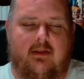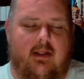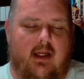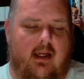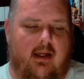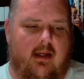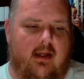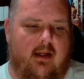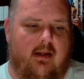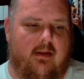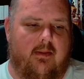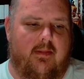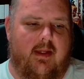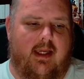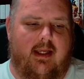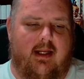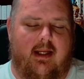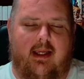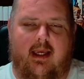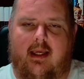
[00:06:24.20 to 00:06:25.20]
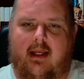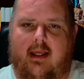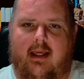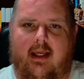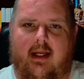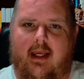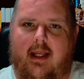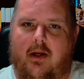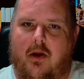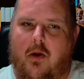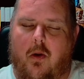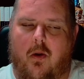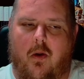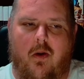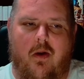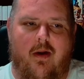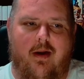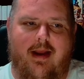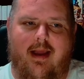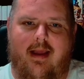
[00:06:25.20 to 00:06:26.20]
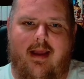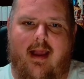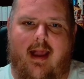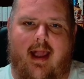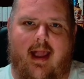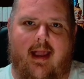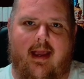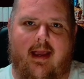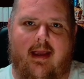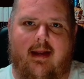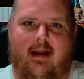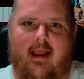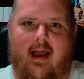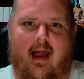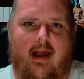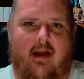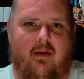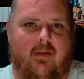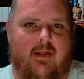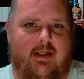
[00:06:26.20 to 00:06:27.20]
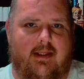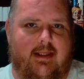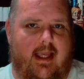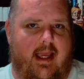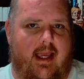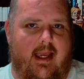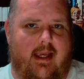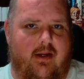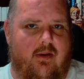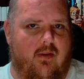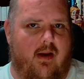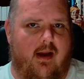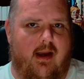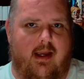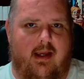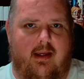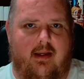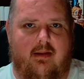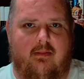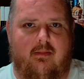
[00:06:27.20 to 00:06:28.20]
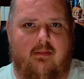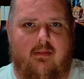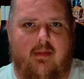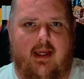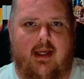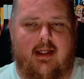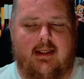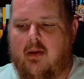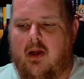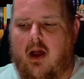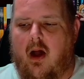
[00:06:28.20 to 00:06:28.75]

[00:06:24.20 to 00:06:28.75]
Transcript: It hit a chord, and I was a crying mess.